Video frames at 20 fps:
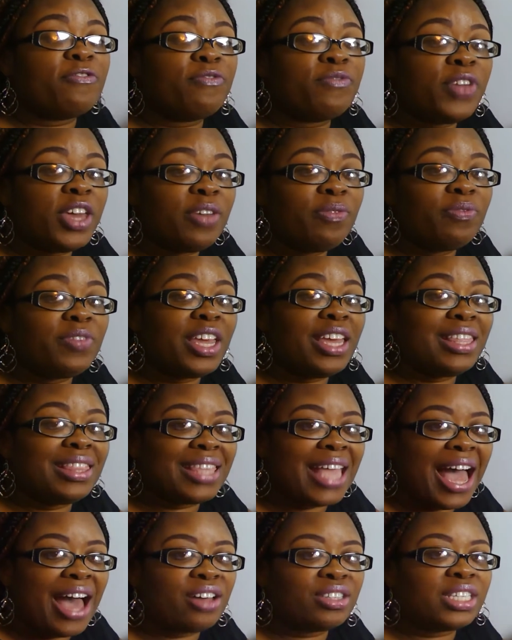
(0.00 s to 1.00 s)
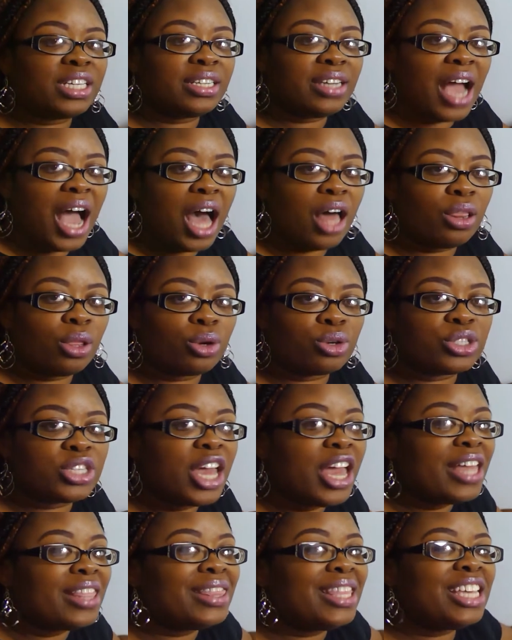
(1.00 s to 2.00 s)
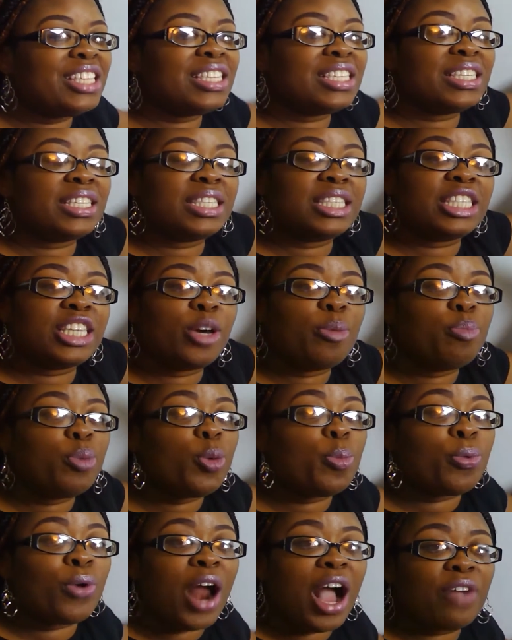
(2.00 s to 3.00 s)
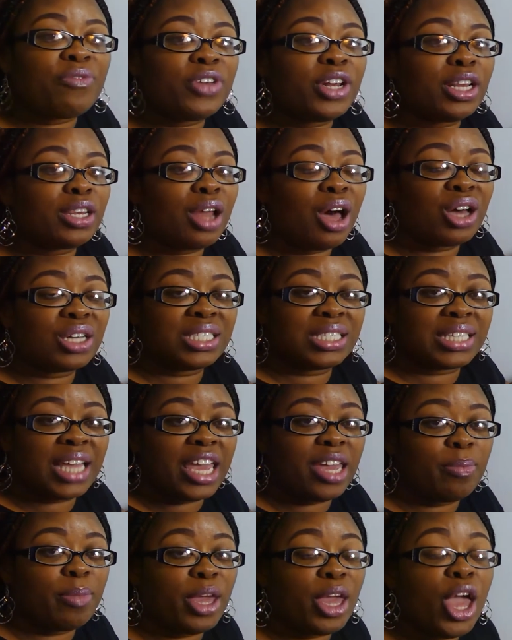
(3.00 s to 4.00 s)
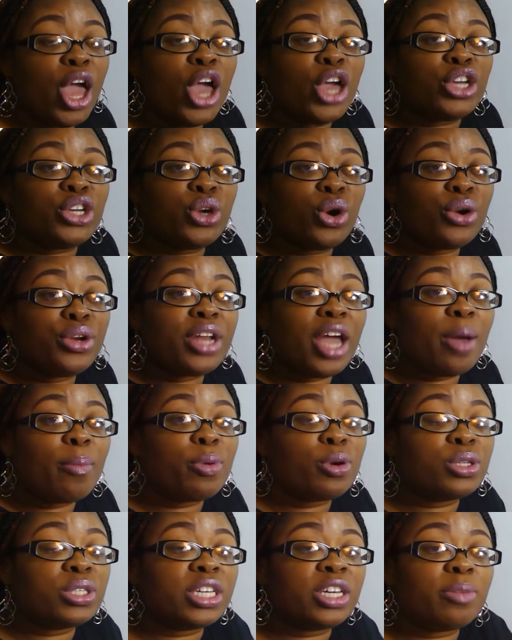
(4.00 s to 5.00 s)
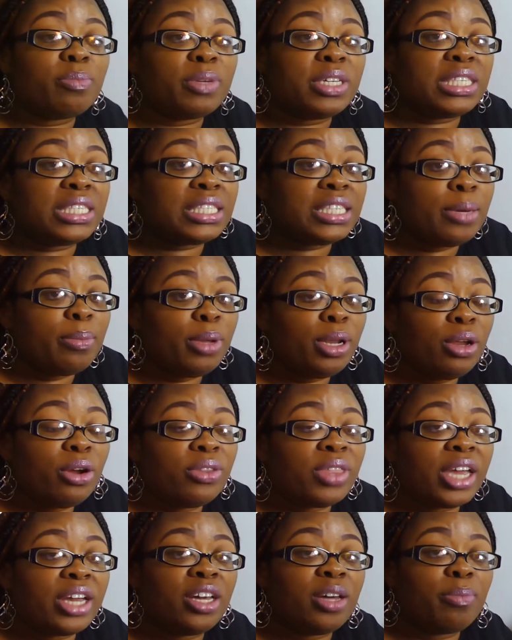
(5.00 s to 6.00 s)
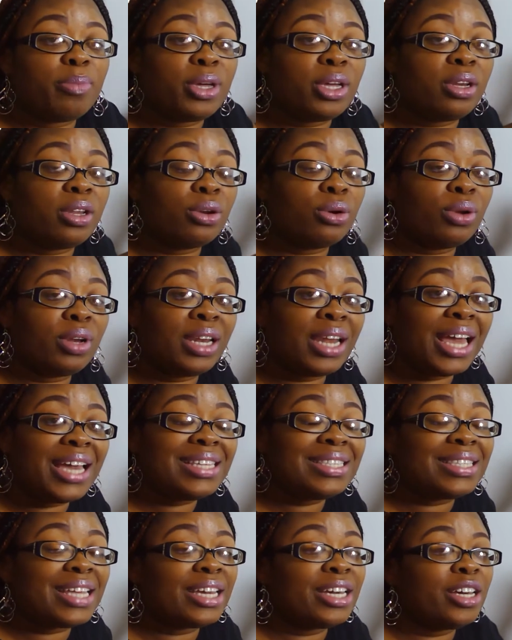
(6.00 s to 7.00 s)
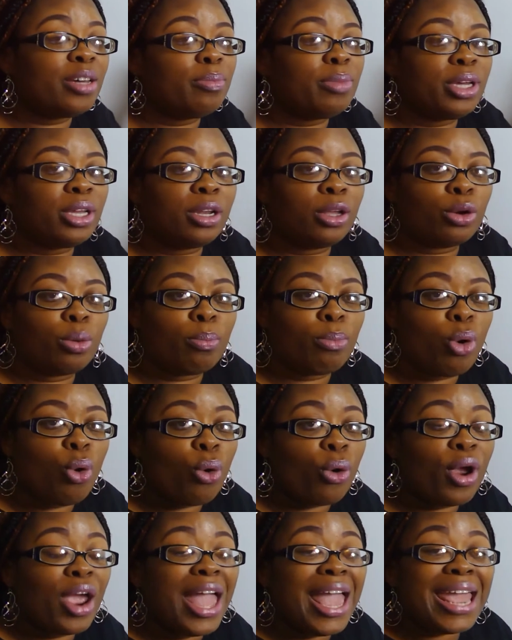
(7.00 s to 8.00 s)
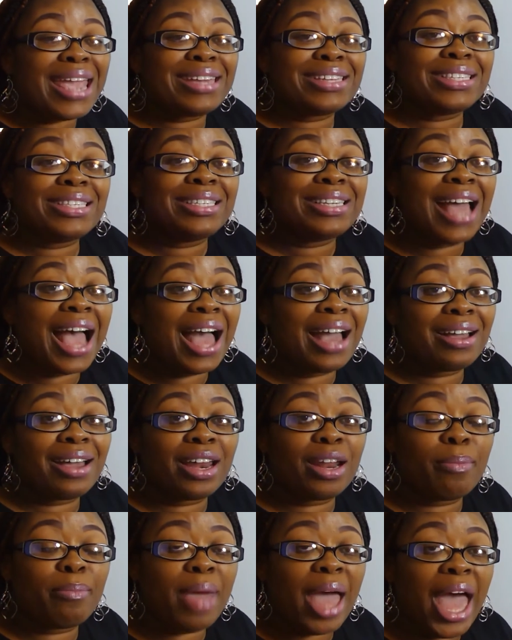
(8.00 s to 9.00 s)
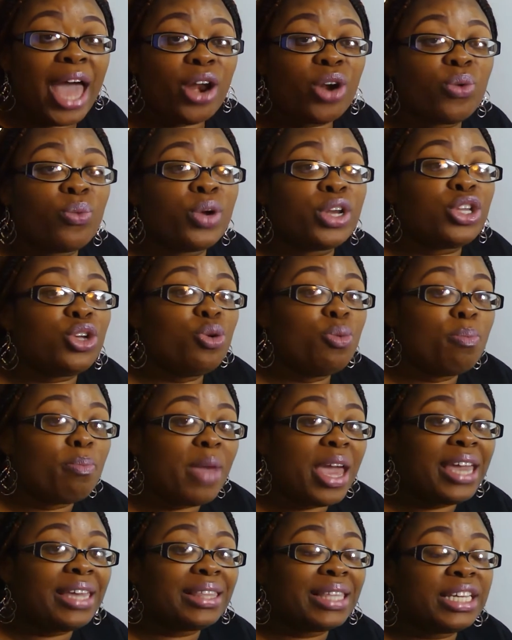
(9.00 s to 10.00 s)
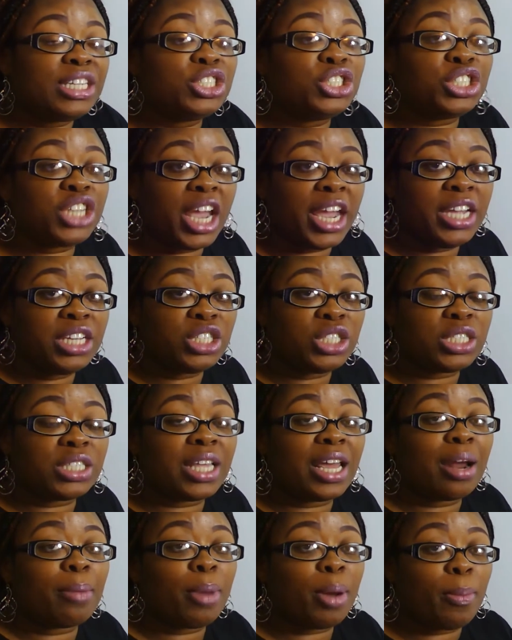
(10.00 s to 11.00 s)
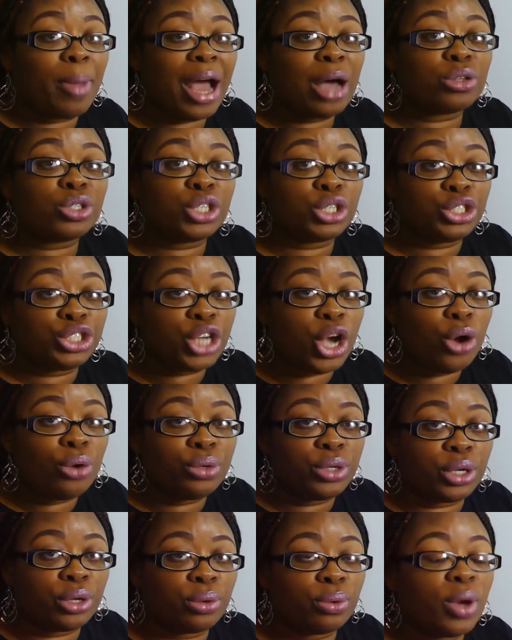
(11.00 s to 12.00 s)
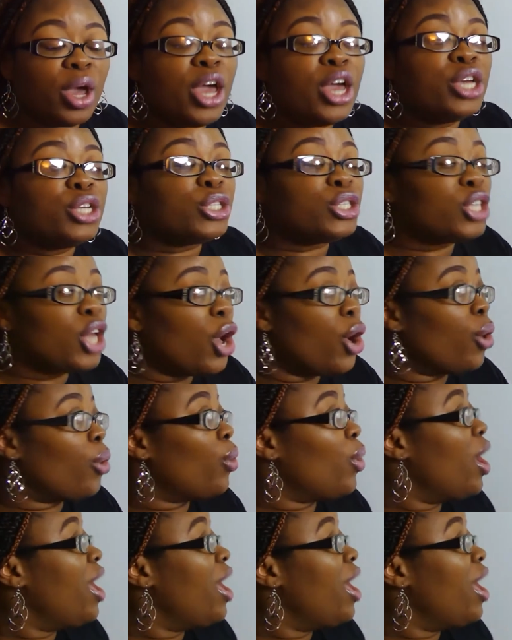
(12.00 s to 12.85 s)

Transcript: $50,000. This is a simple profit and loss statement. Your numbers could be similar, they could be a little less, they could be a little more. It's not going to matter when you make these changes that I'm about to show you. So